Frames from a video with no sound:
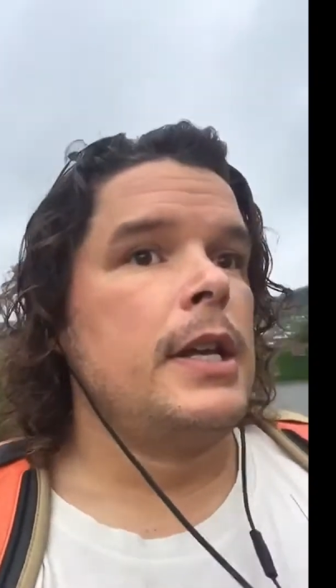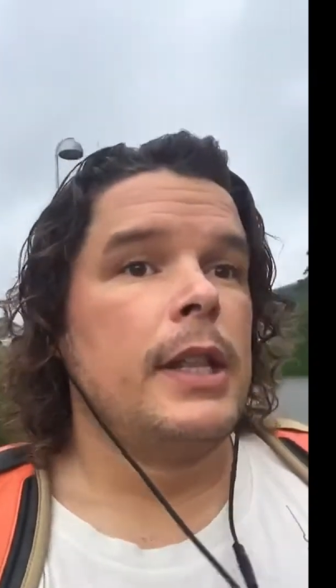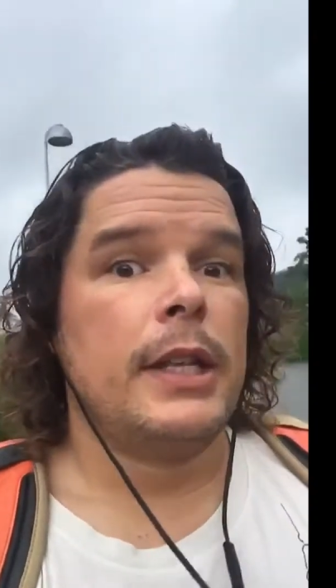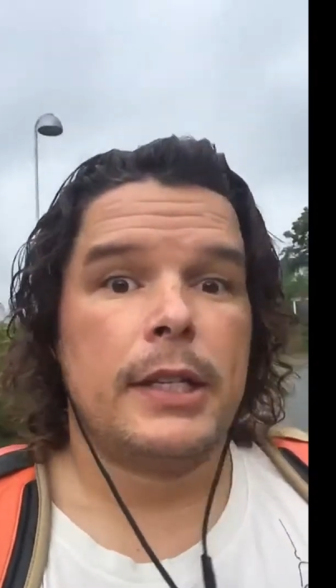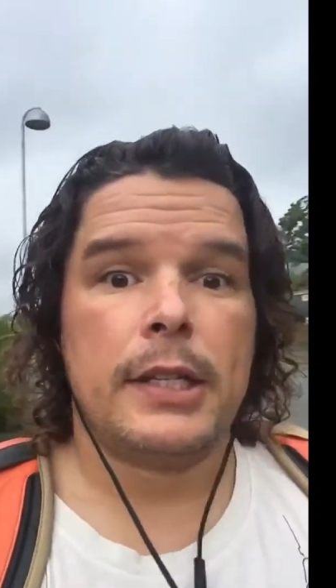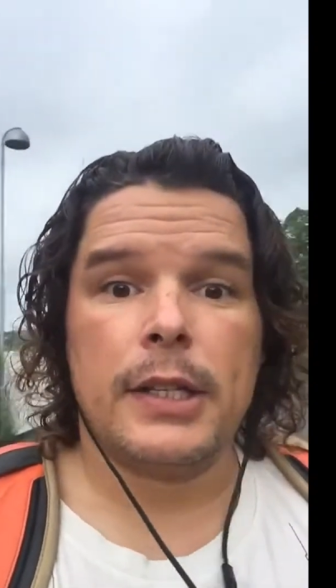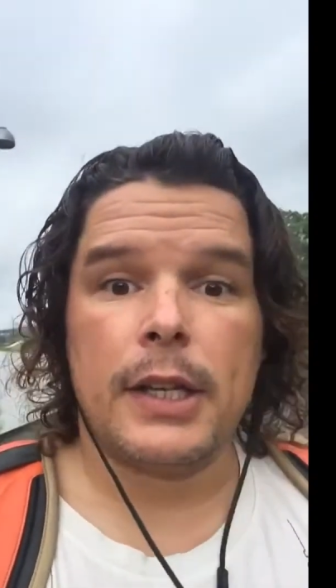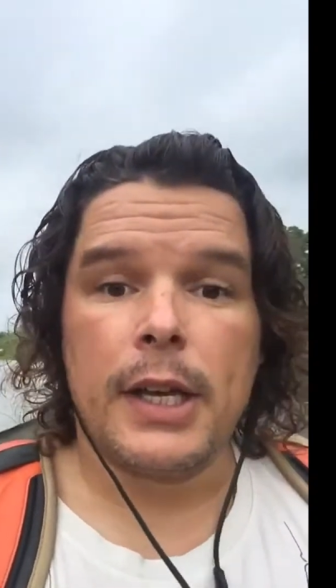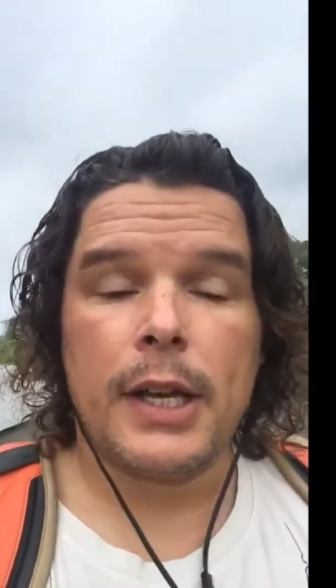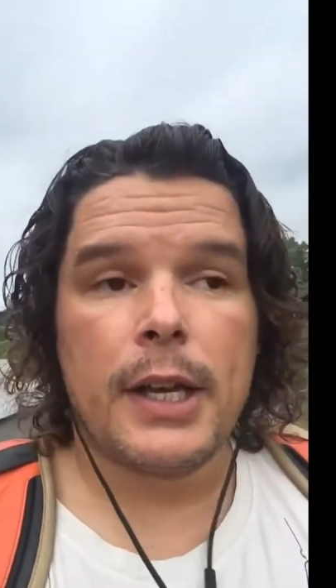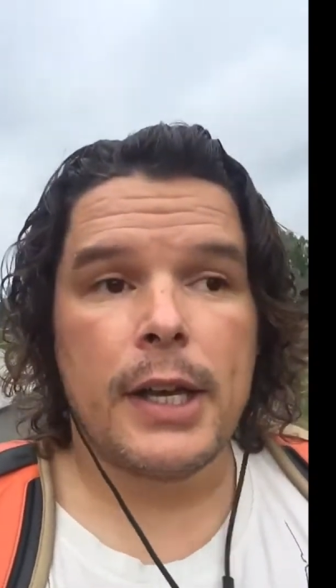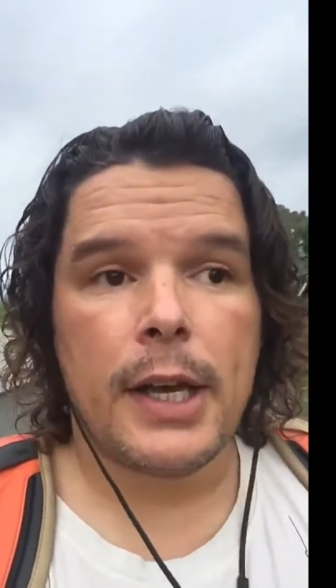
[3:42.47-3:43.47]
There's
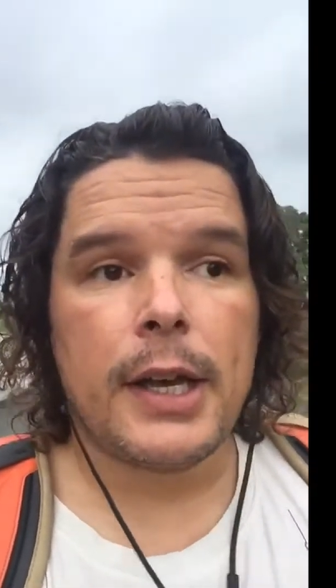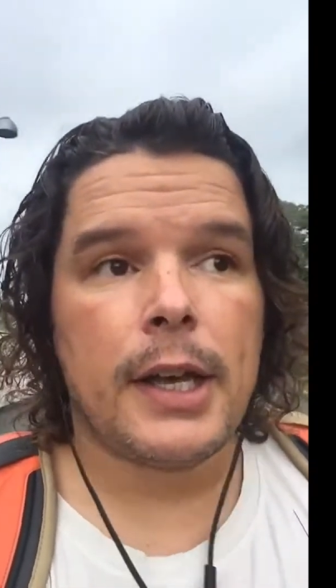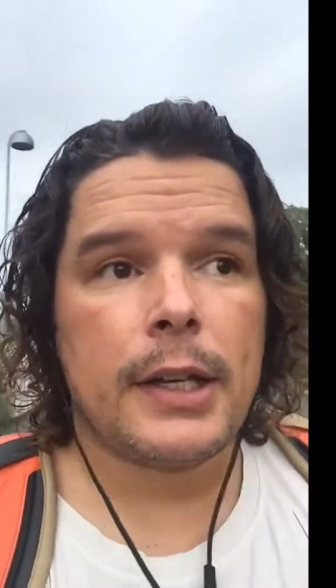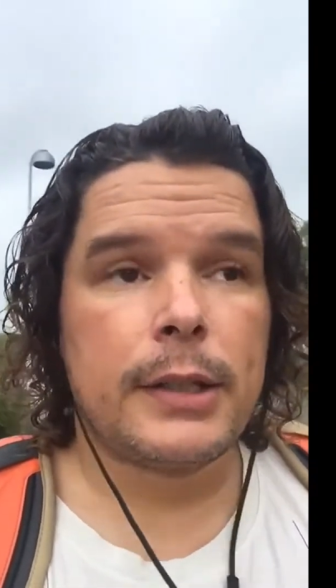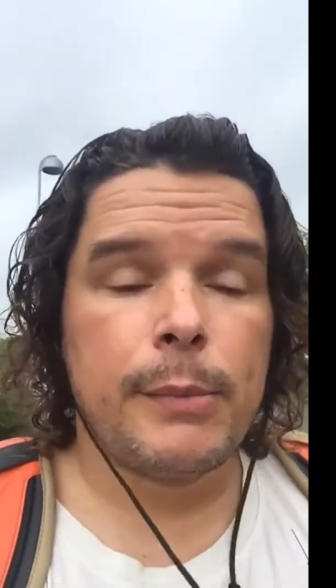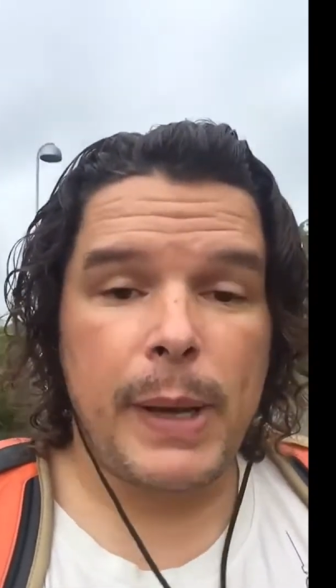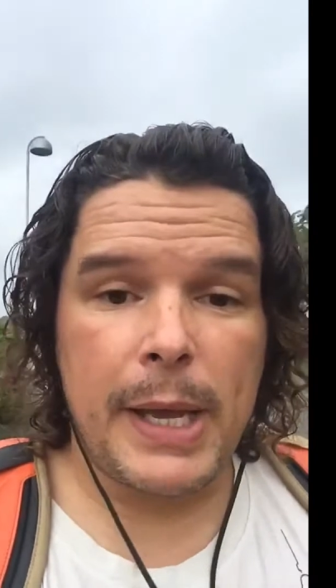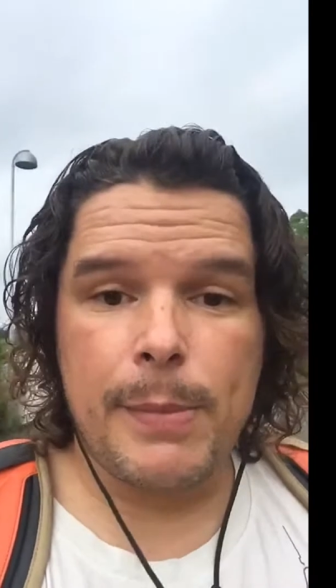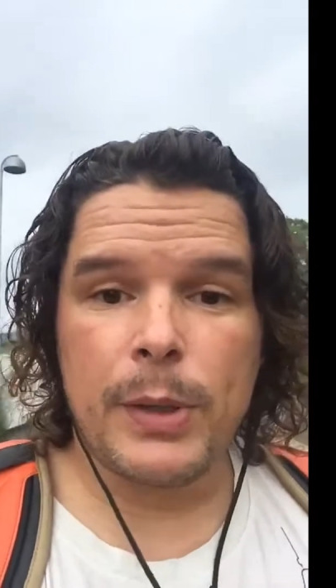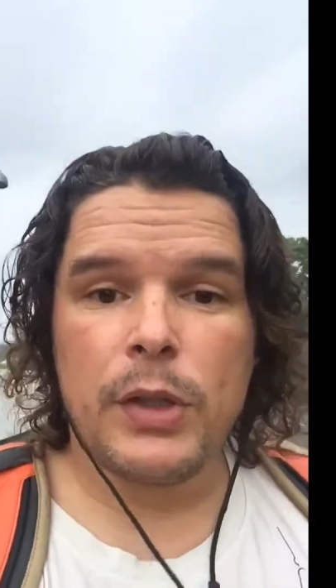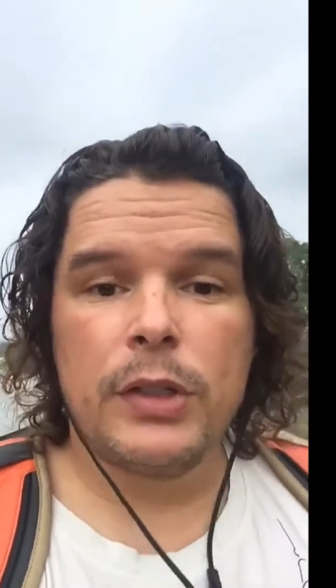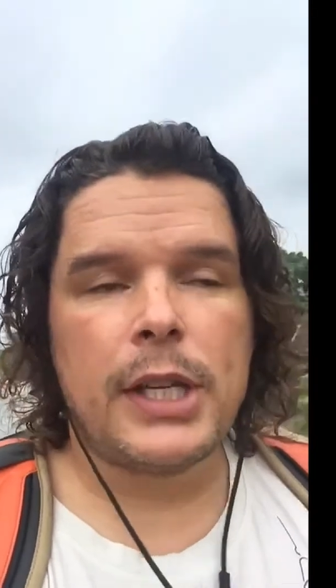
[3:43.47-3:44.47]
some
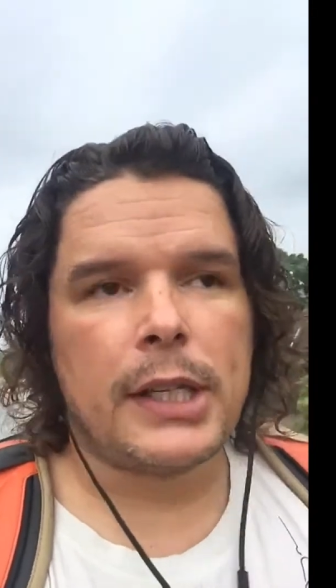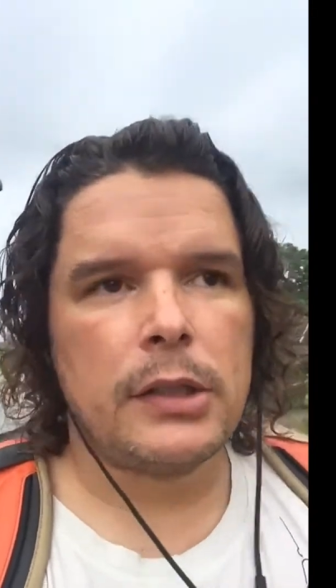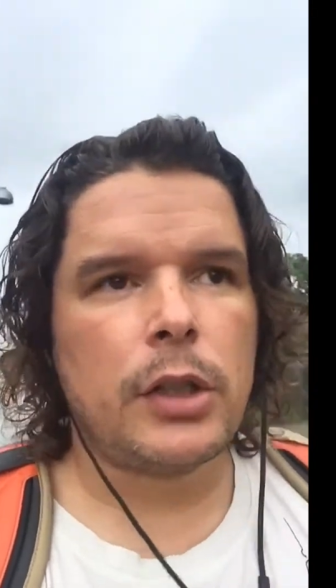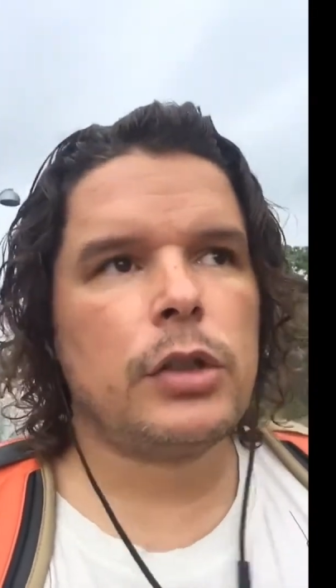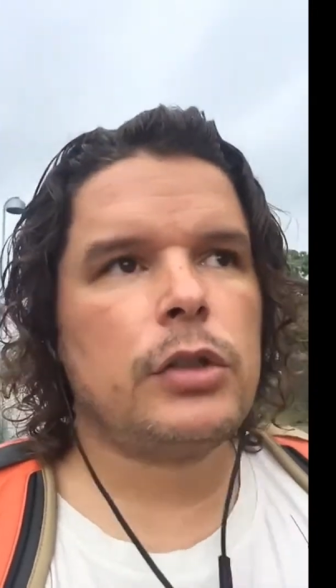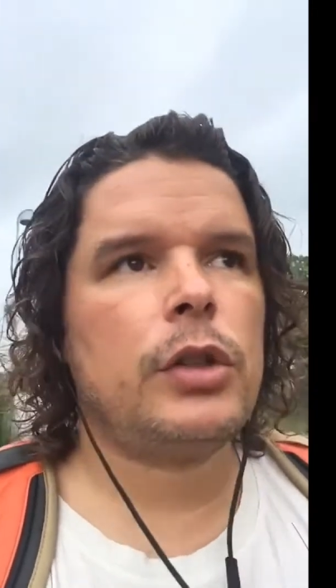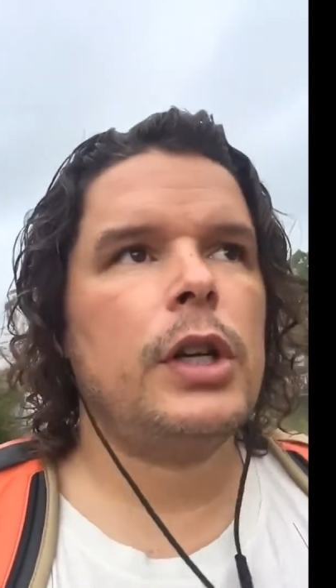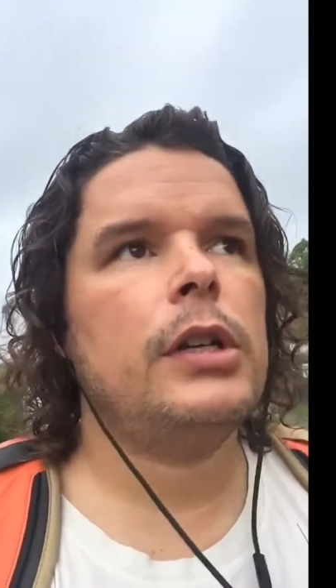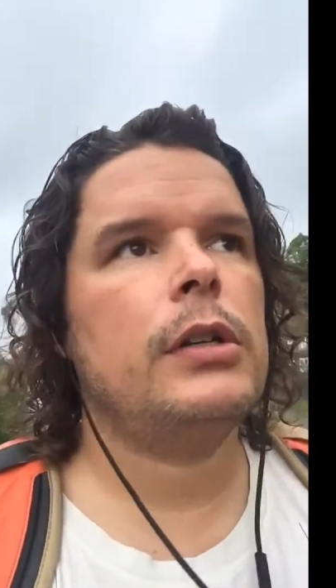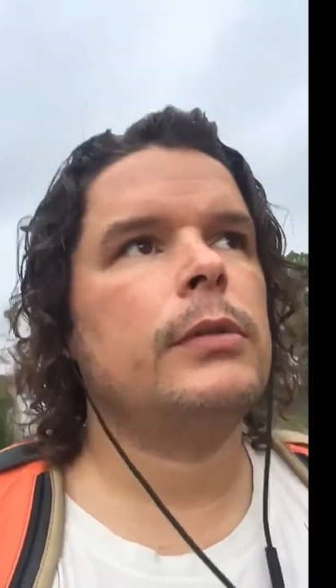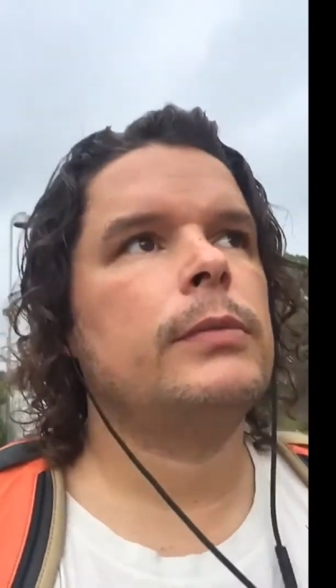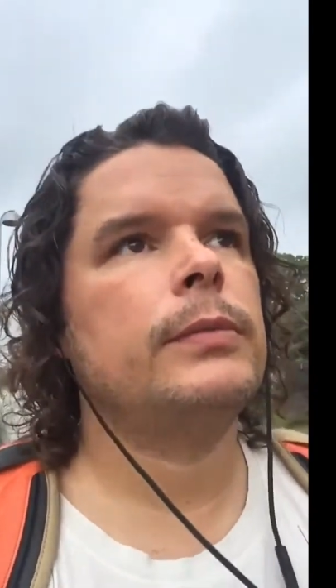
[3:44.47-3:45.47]
papers on testosterone,